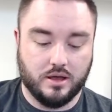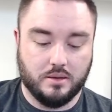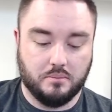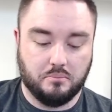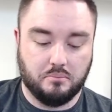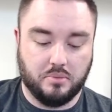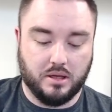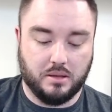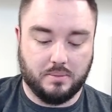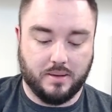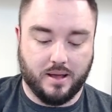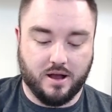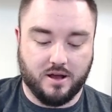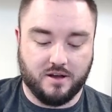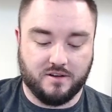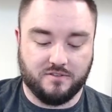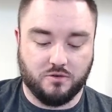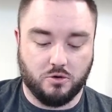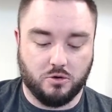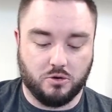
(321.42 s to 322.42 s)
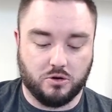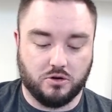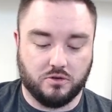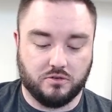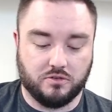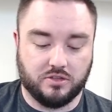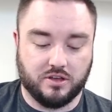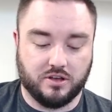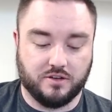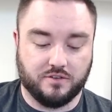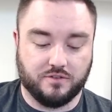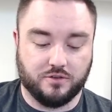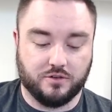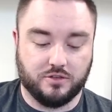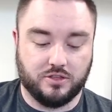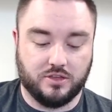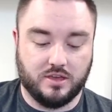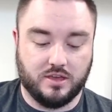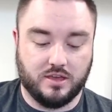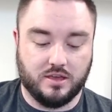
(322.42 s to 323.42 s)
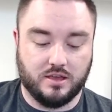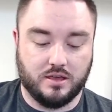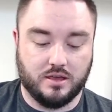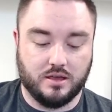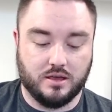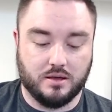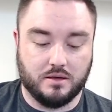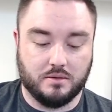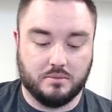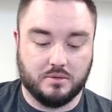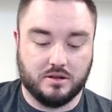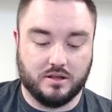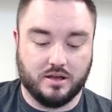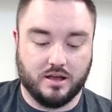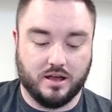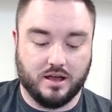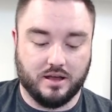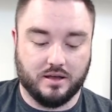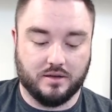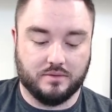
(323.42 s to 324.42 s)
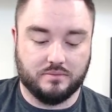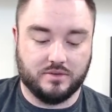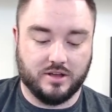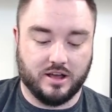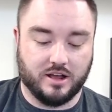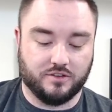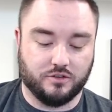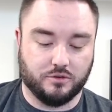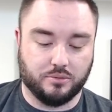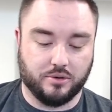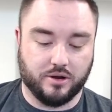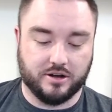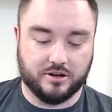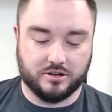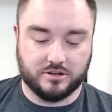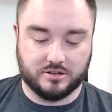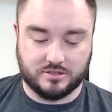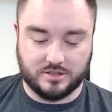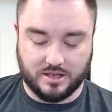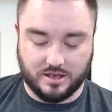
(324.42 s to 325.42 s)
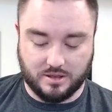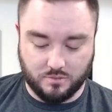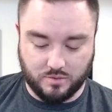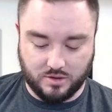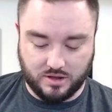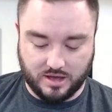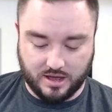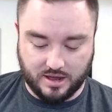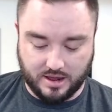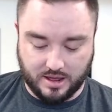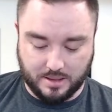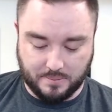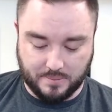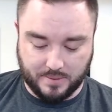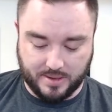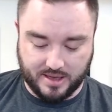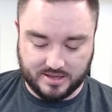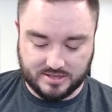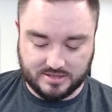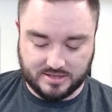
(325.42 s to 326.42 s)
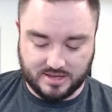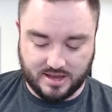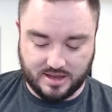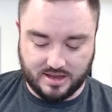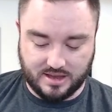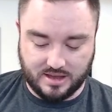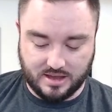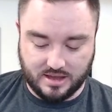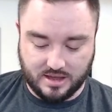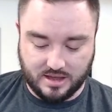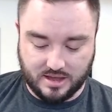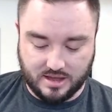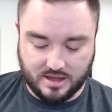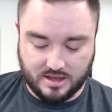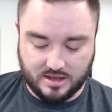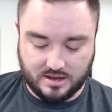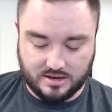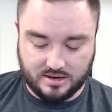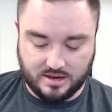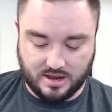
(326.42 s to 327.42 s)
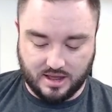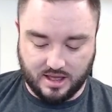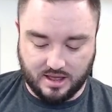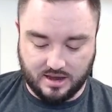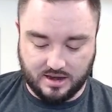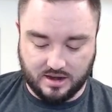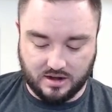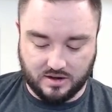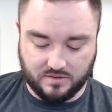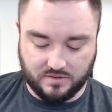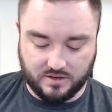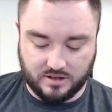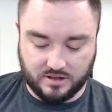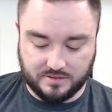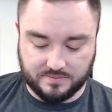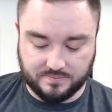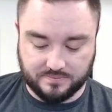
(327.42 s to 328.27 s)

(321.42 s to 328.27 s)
big power forward over there for the uh, Nashville Predators, and we got a PSA 10 out of it.